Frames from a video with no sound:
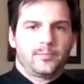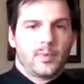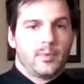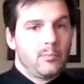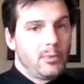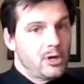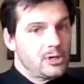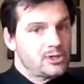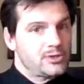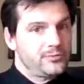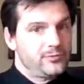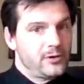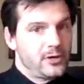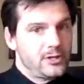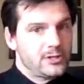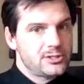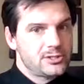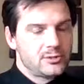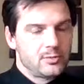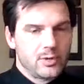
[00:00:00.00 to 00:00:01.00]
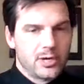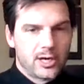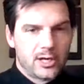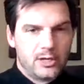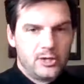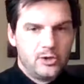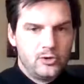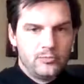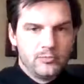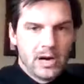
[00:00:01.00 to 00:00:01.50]
March 1st. We got
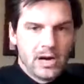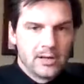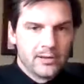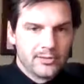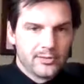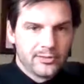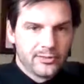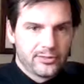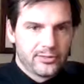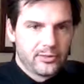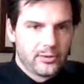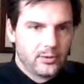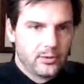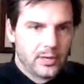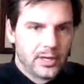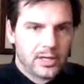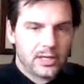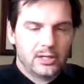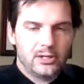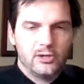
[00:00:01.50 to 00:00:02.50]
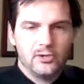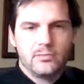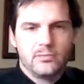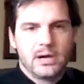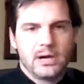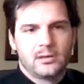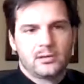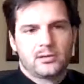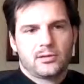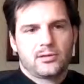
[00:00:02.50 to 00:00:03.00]
a new month.
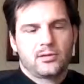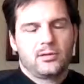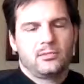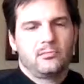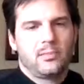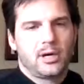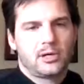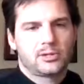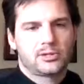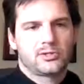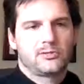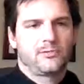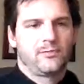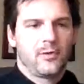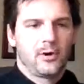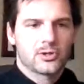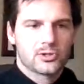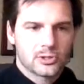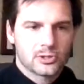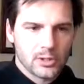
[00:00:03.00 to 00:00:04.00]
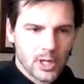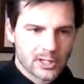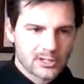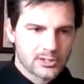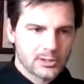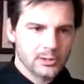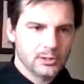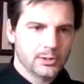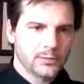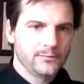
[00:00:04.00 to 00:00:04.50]
March 1st.
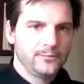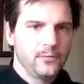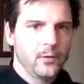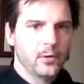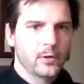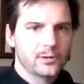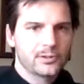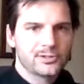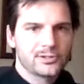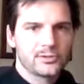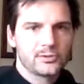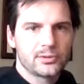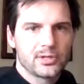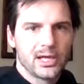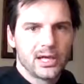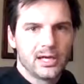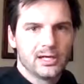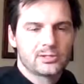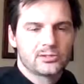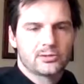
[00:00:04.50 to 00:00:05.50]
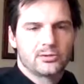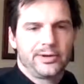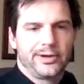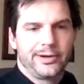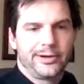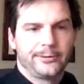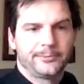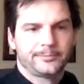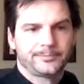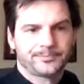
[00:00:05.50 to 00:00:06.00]
Lots to look forward to. Okay, so
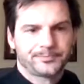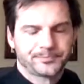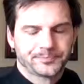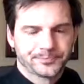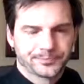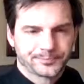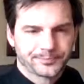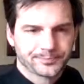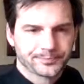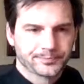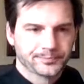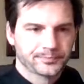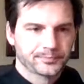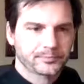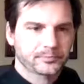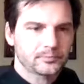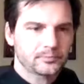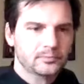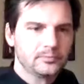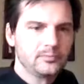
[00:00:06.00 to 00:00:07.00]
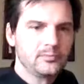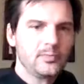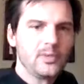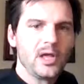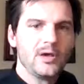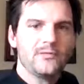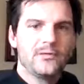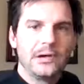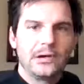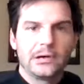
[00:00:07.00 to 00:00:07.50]
now,
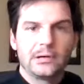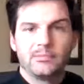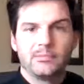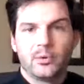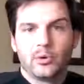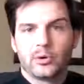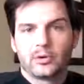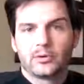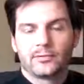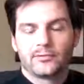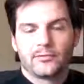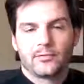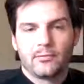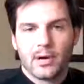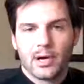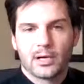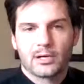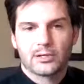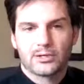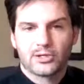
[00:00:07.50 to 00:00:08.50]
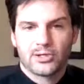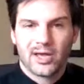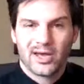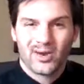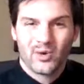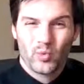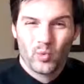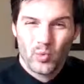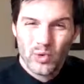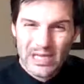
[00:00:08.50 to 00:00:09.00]
very important for March
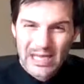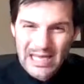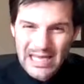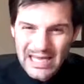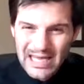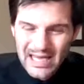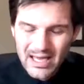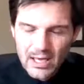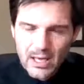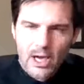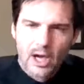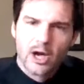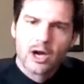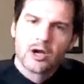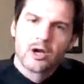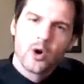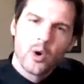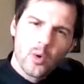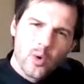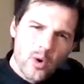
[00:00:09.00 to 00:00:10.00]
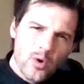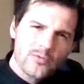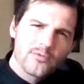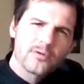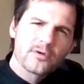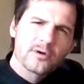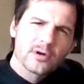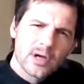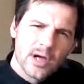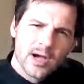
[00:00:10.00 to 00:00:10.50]
that we go
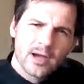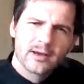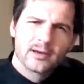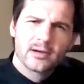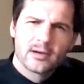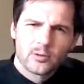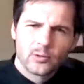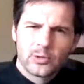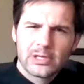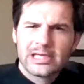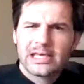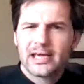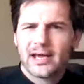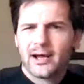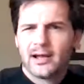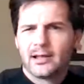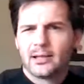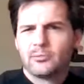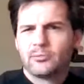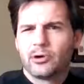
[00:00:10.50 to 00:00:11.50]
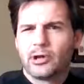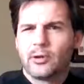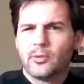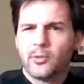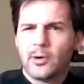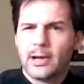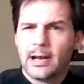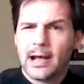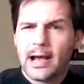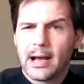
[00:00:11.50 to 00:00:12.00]
over, kind of recalibrate
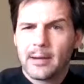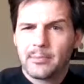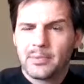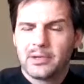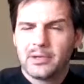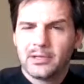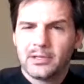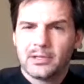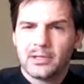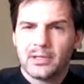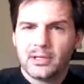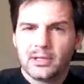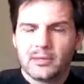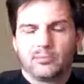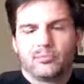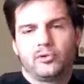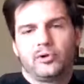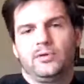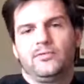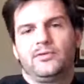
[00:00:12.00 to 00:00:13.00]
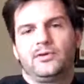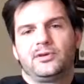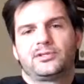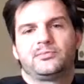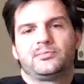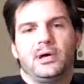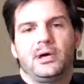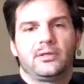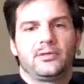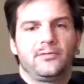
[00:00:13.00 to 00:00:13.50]
what happened in the
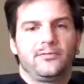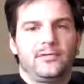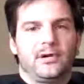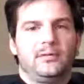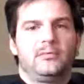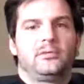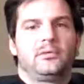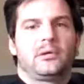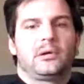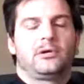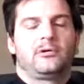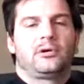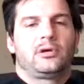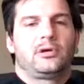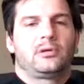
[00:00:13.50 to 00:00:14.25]
previous month, February.